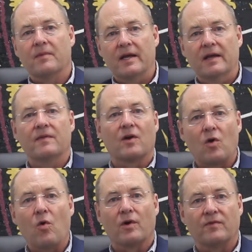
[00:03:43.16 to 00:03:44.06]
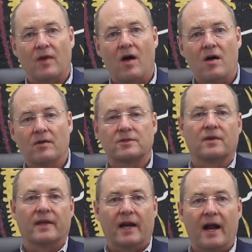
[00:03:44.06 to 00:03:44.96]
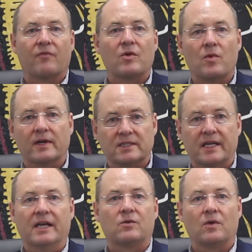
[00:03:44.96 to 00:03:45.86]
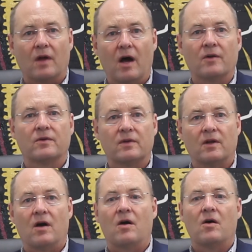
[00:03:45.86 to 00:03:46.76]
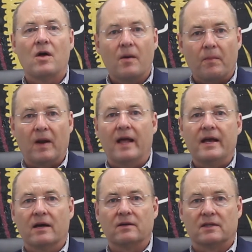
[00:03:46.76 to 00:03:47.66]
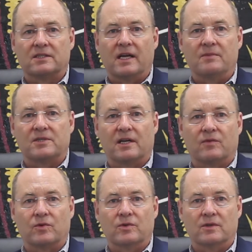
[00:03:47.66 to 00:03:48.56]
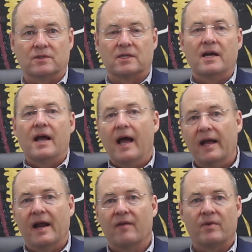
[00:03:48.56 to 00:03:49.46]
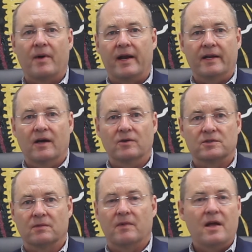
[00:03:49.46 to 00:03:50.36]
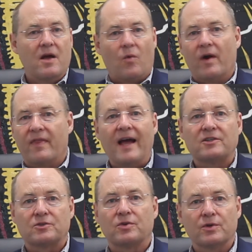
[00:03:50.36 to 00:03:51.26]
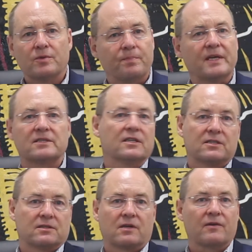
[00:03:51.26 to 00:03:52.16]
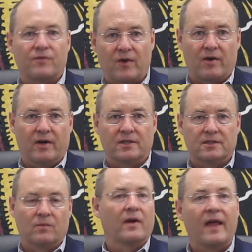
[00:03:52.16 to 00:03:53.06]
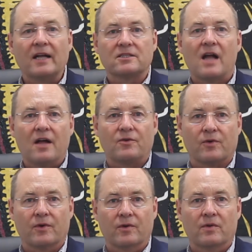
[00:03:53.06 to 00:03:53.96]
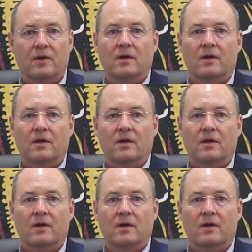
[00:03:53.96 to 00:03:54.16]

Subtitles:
in the court of law so that everyone is equal under the law, playing under the same set of rules, and everybody knows them. Where that's true, business can flourish. Where that's not true,